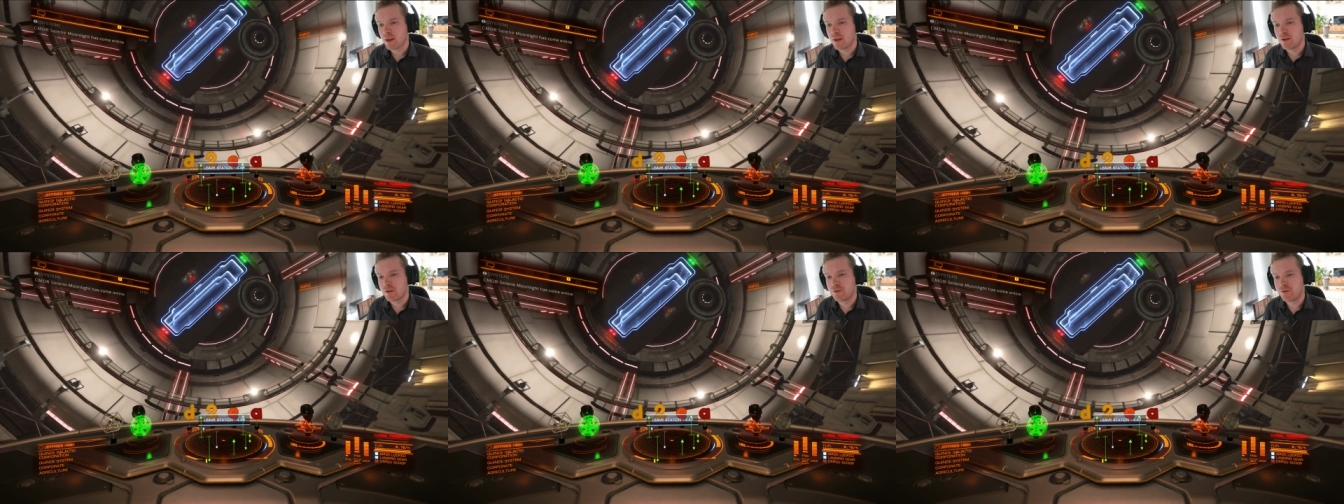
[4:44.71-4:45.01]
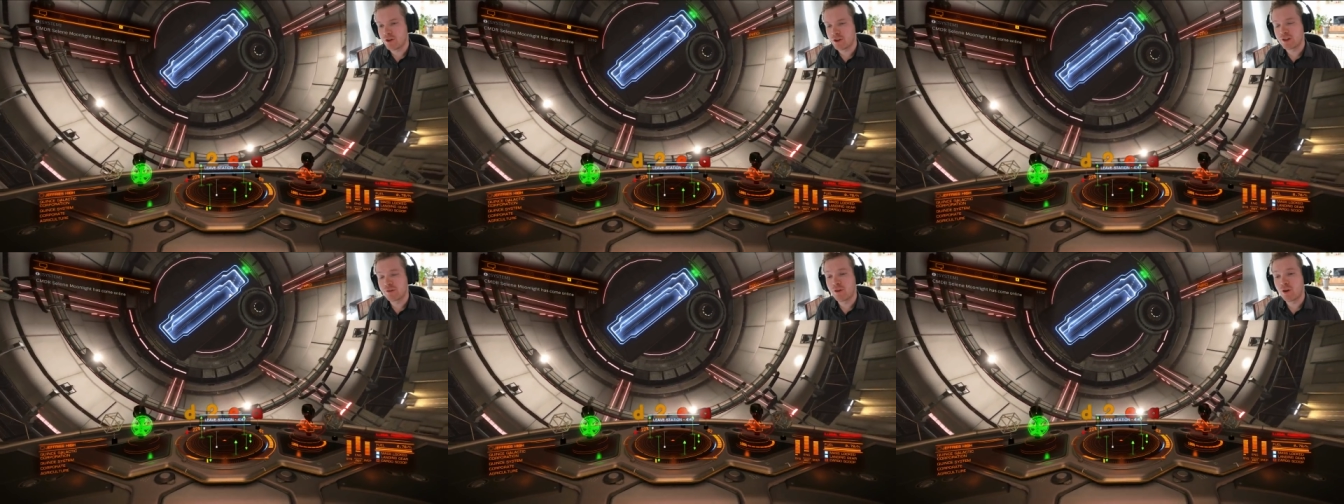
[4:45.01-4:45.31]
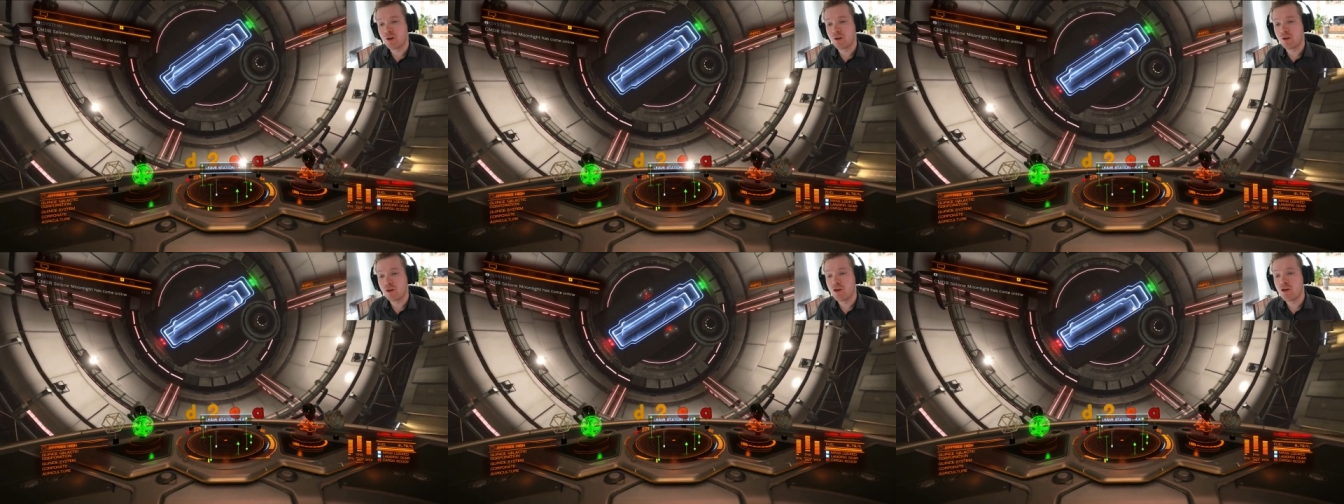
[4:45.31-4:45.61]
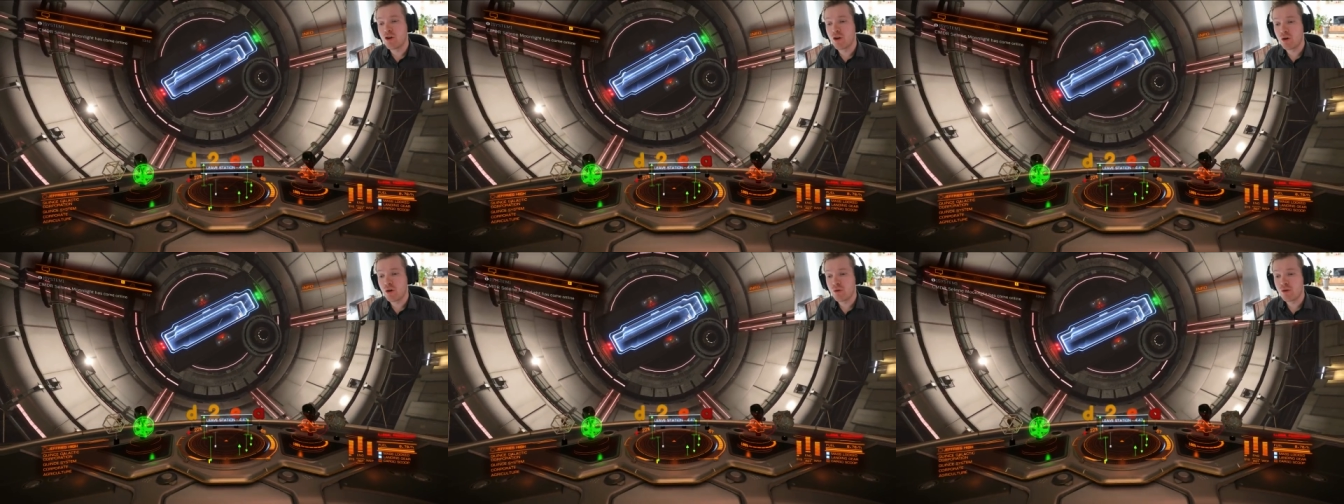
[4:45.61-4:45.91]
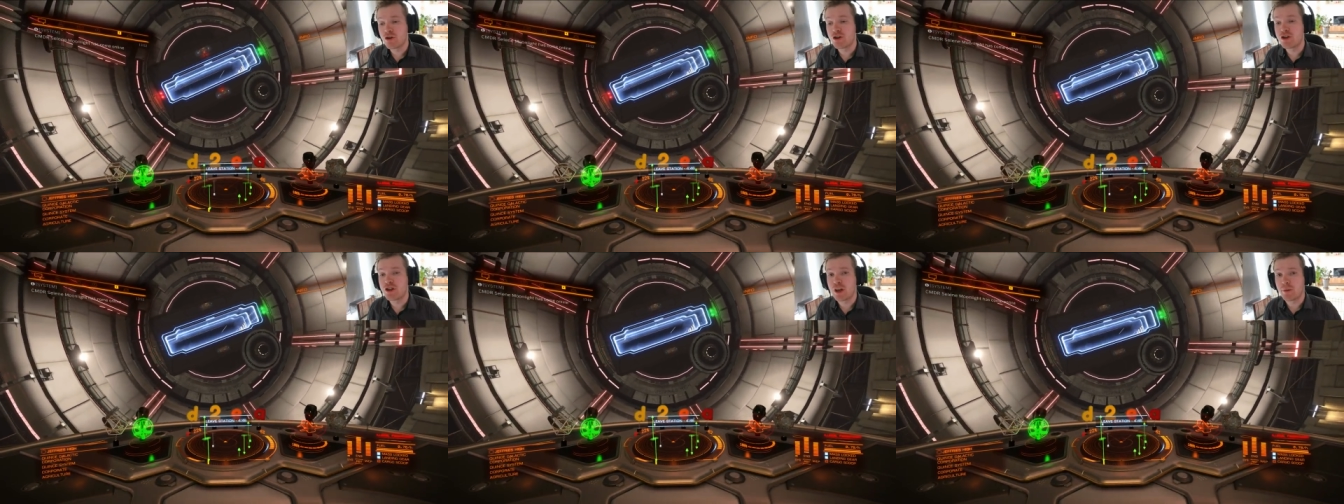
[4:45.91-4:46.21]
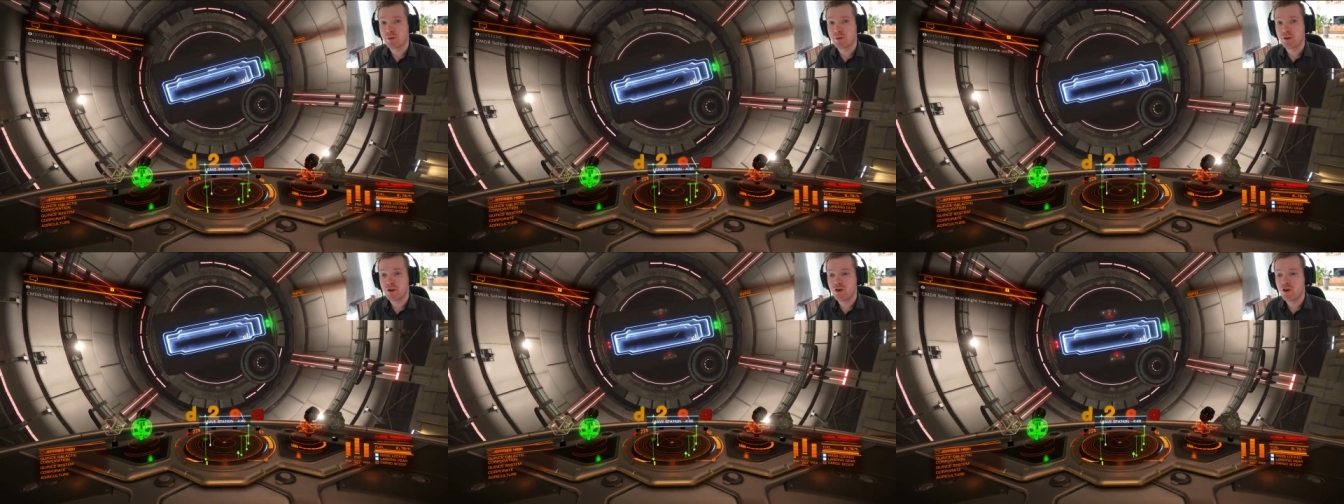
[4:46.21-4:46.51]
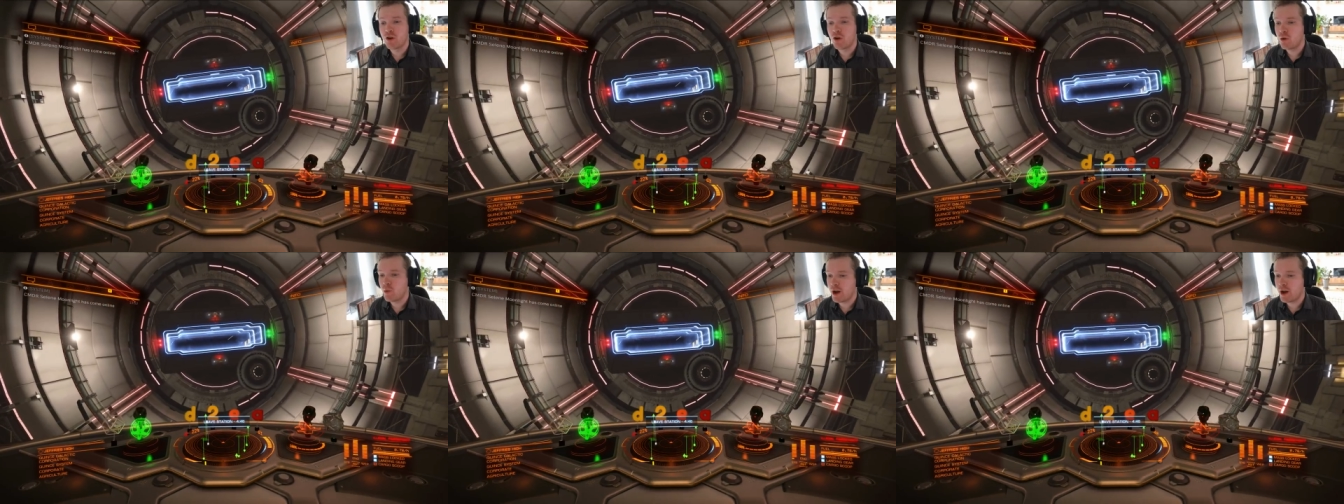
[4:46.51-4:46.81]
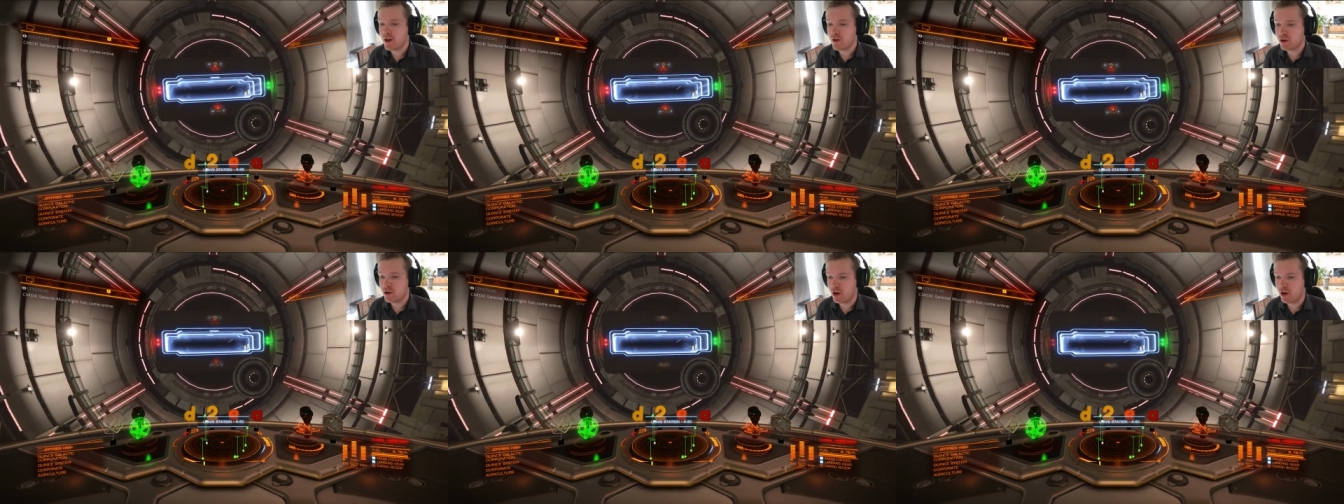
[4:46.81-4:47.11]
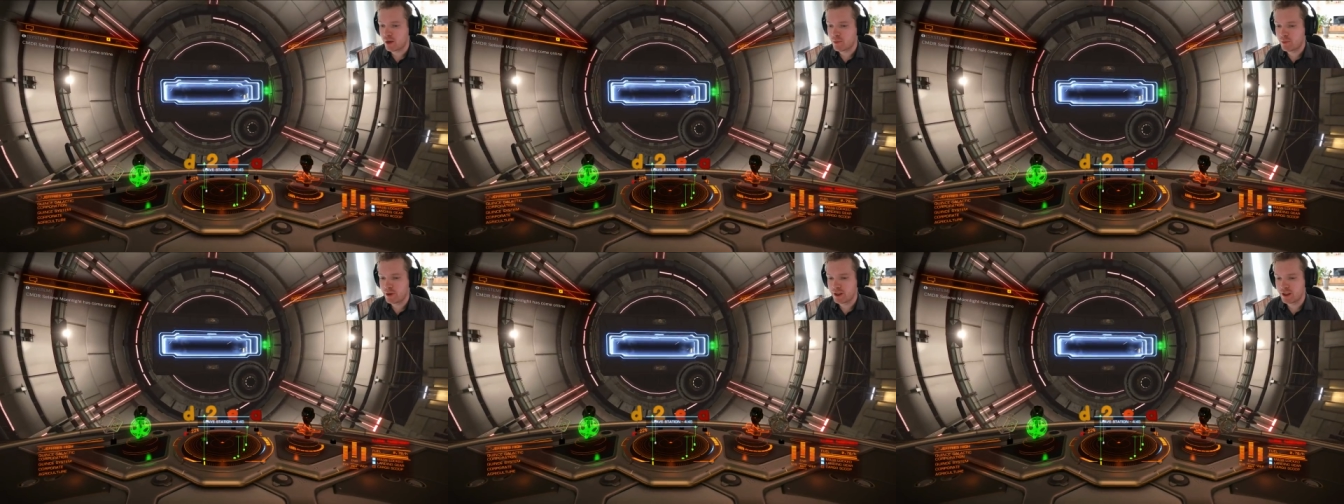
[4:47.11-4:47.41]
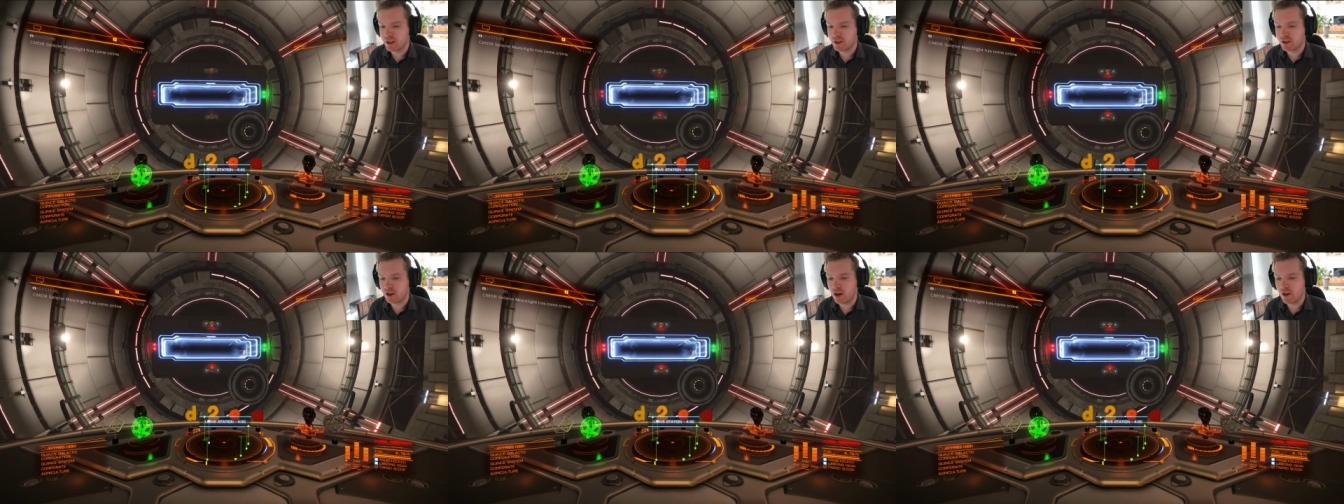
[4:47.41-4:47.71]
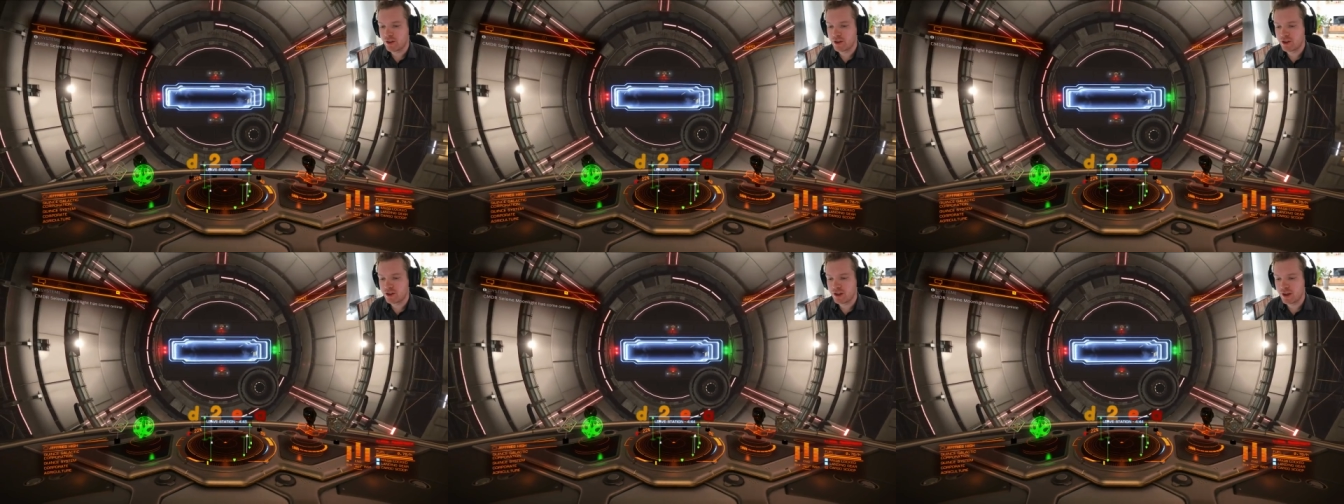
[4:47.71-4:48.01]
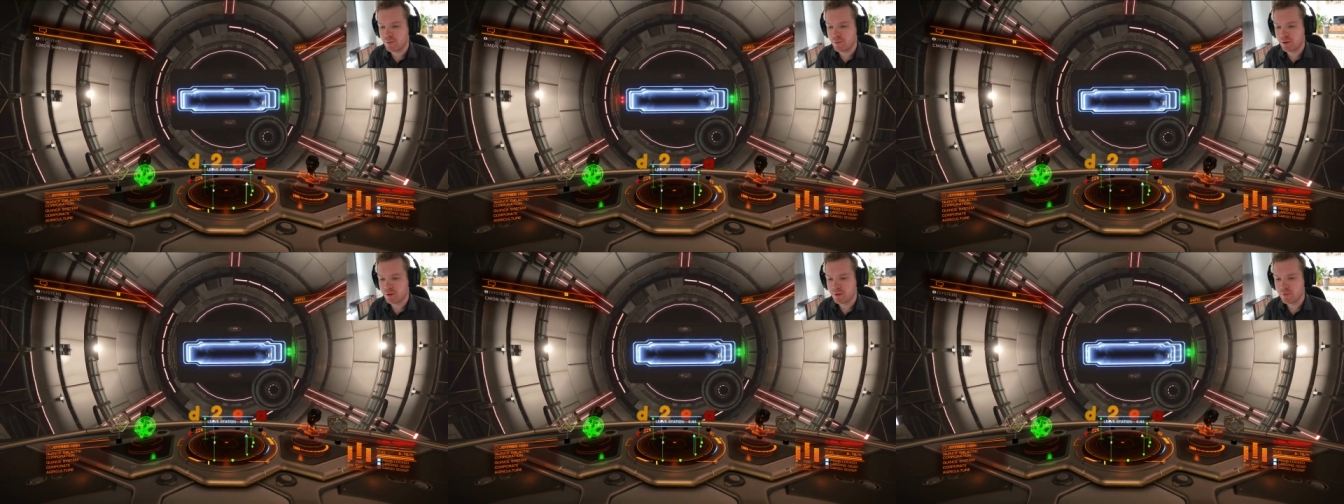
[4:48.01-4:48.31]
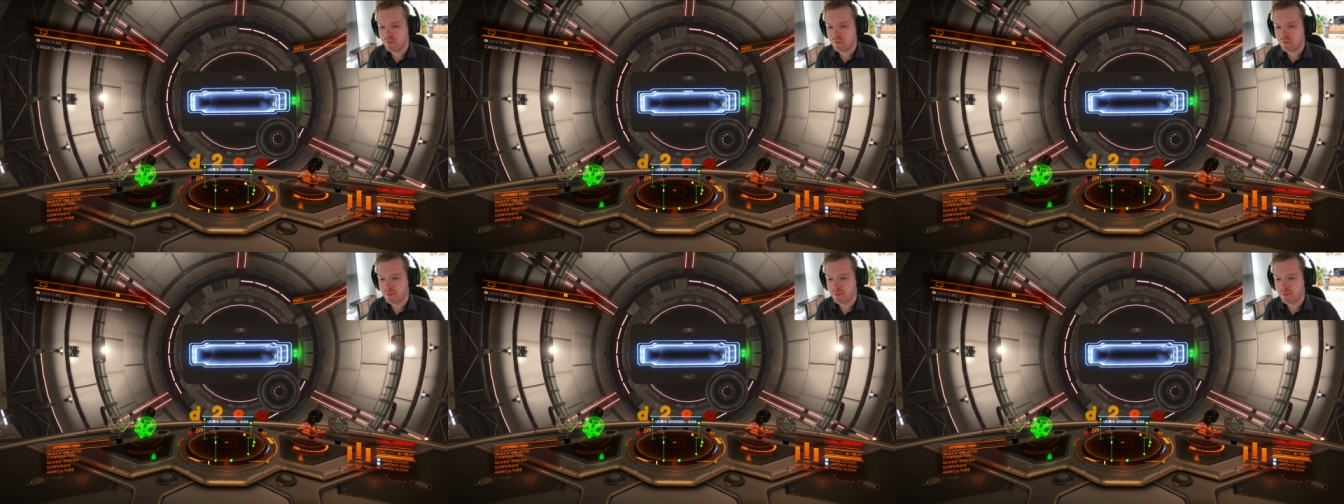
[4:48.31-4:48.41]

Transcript: First of all, know your ship. Know where your cockpit is on the ship